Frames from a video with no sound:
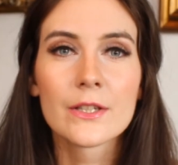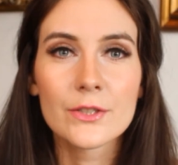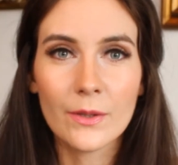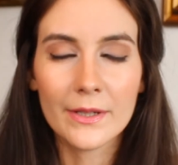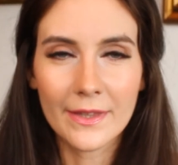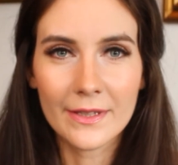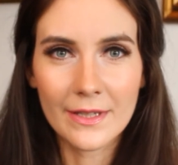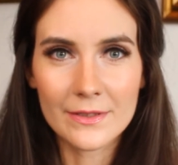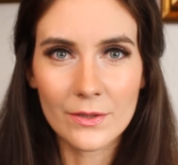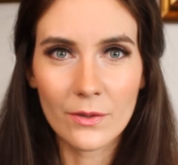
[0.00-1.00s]
So I think
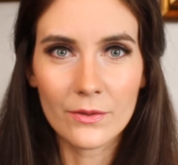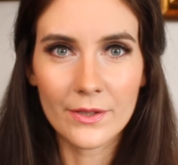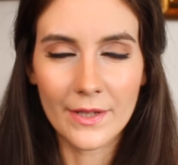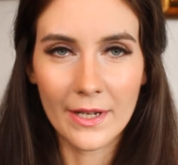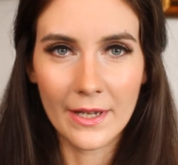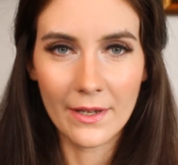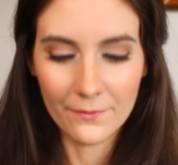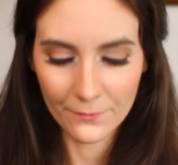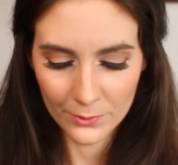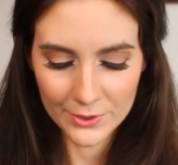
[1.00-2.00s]
that's all that I
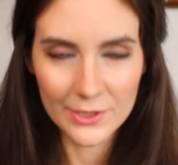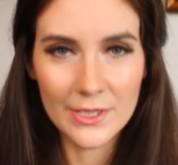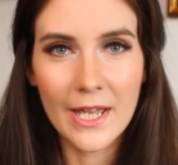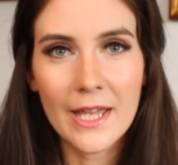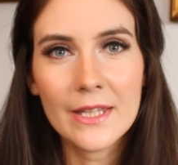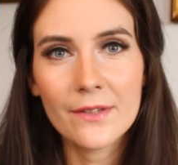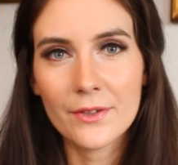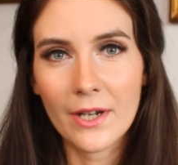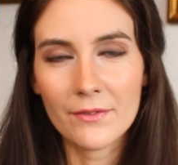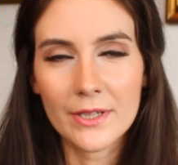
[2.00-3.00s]
have for today. If
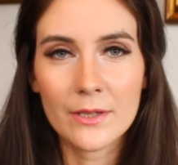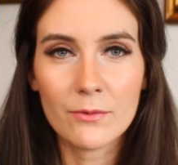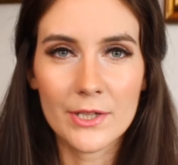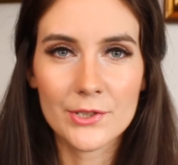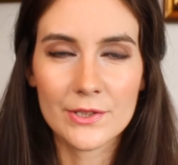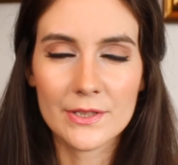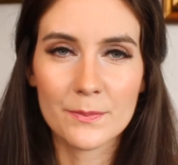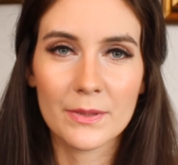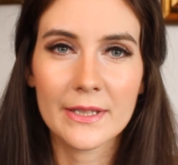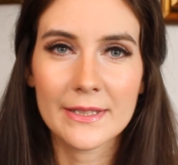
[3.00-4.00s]
you have any questions,
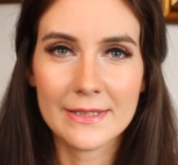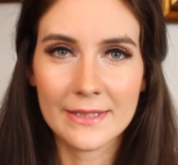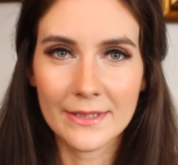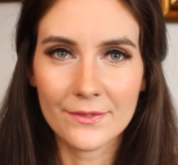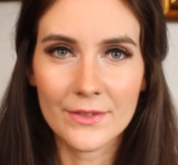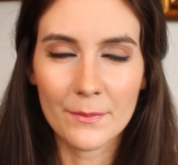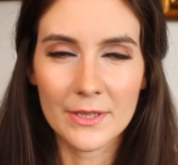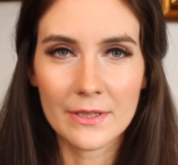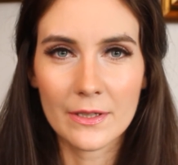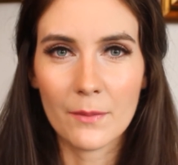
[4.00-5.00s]
please leave them
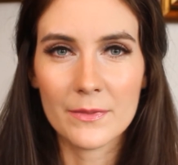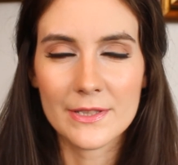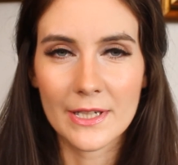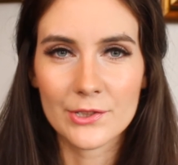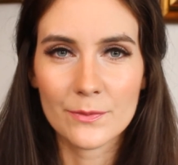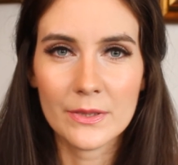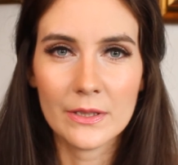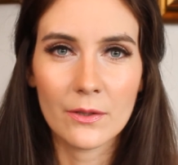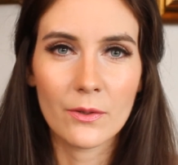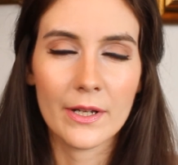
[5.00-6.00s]
in the comment section
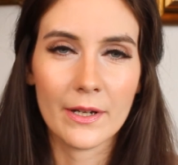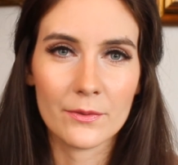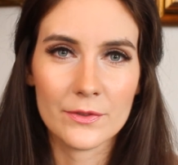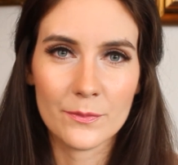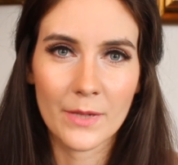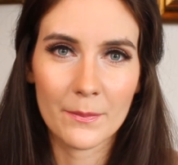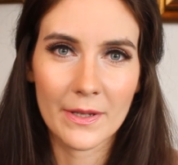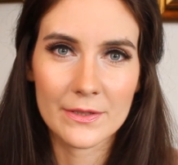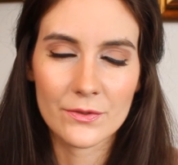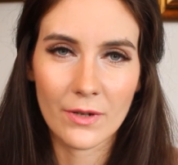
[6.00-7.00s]
below and I'll do my
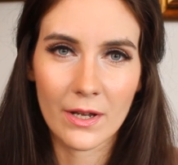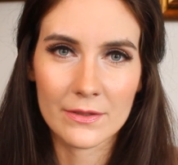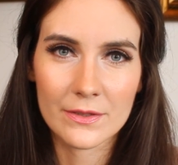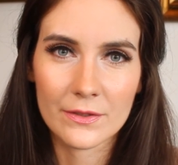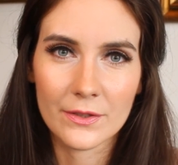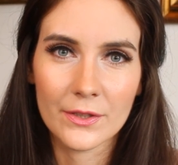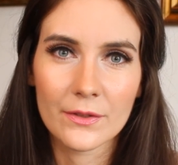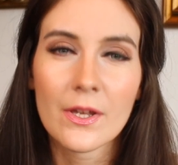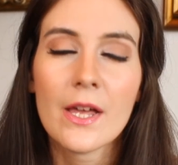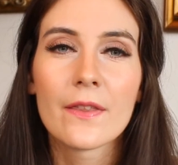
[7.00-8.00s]
best to answer you.